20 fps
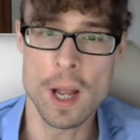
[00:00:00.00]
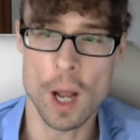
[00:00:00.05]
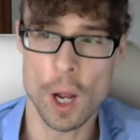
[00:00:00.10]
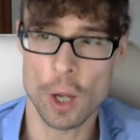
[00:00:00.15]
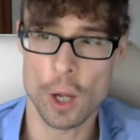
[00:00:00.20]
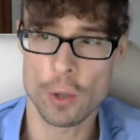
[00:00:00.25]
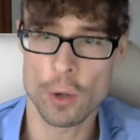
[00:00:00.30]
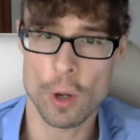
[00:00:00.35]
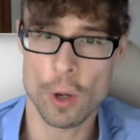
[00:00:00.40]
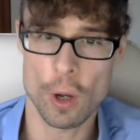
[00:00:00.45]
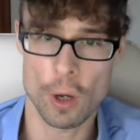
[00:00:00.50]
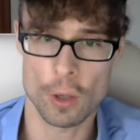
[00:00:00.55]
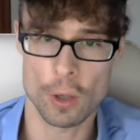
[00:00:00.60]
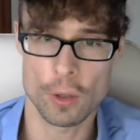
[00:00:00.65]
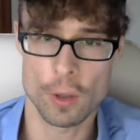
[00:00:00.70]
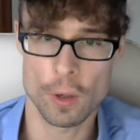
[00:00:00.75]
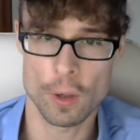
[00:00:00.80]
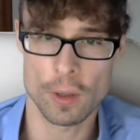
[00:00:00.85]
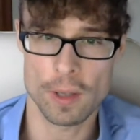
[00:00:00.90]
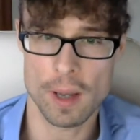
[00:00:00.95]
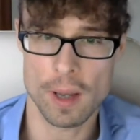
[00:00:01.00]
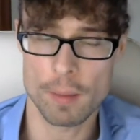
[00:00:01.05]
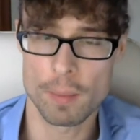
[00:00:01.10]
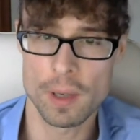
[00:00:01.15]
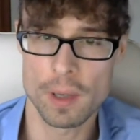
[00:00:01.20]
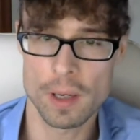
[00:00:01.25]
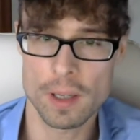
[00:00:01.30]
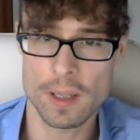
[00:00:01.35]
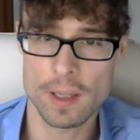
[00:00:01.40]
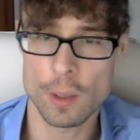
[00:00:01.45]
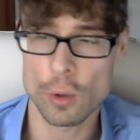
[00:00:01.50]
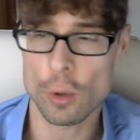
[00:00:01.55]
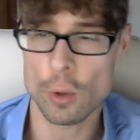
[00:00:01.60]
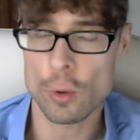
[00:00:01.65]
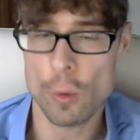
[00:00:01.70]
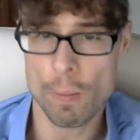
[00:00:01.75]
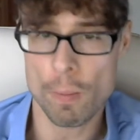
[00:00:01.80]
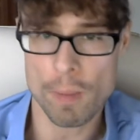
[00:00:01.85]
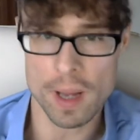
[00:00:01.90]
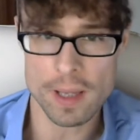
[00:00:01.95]
the ability
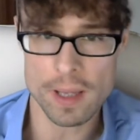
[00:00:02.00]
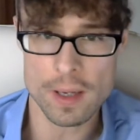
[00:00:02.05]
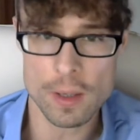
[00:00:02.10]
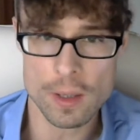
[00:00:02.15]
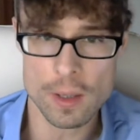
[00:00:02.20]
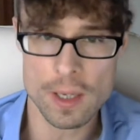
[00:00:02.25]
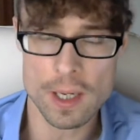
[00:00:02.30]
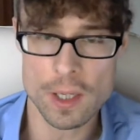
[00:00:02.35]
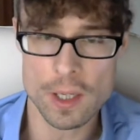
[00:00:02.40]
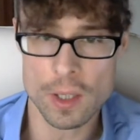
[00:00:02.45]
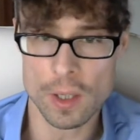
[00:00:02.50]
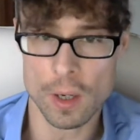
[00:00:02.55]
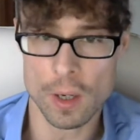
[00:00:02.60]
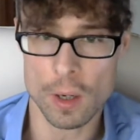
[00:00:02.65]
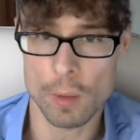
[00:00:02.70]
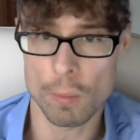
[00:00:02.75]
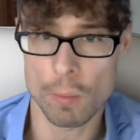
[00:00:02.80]
not to patent these